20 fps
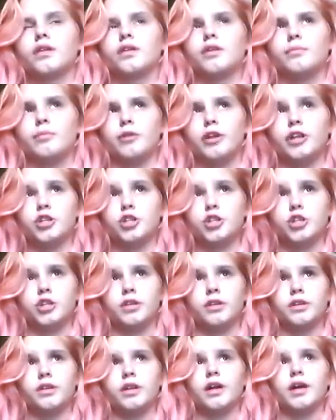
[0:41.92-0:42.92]

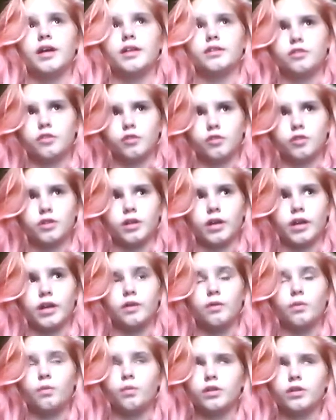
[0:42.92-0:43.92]
Depression and
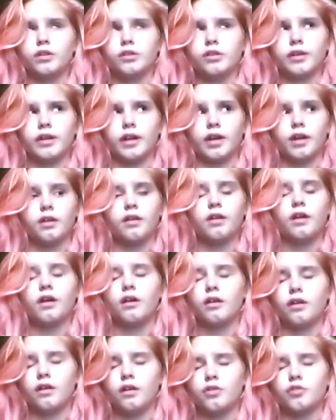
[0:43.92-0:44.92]
suicide, once again,
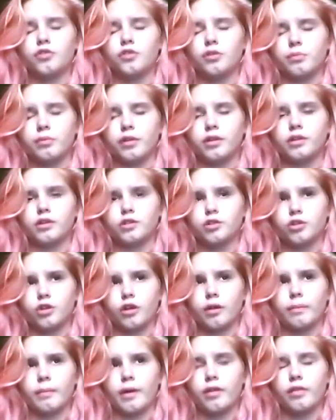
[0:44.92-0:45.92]
are not something to
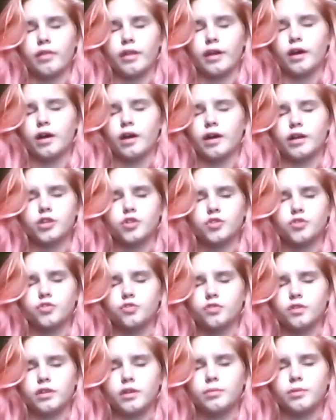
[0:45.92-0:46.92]
joke about. They are
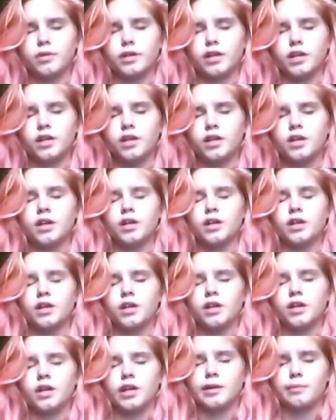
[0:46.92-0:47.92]
extremely
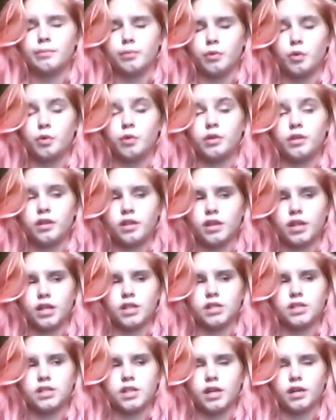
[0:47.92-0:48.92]
important
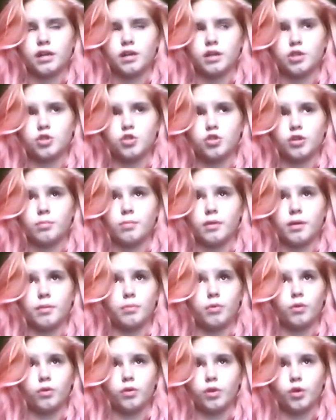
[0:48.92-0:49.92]
things. They are extremely
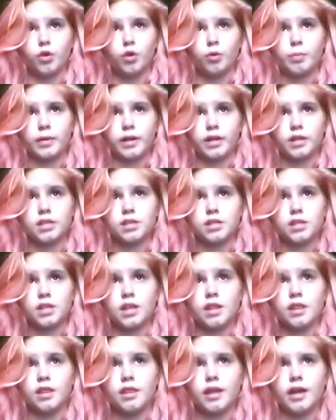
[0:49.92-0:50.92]
important topics.
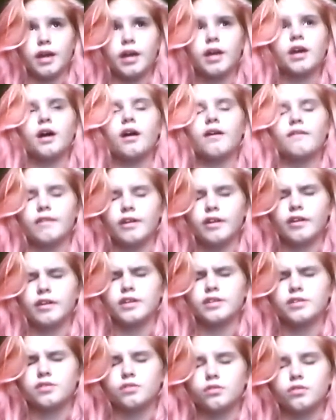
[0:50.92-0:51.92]
They are
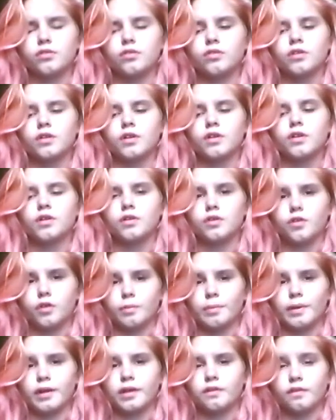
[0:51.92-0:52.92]
very sore
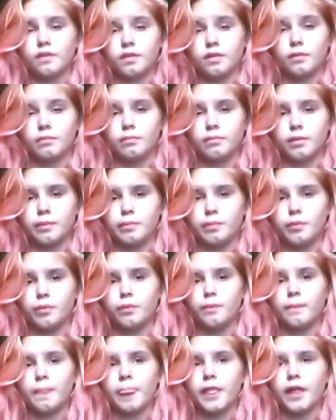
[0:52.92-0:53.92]
topics for some people,
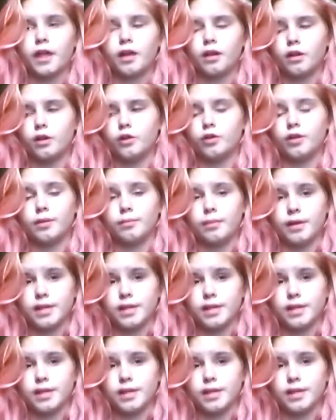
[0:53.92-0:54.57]
including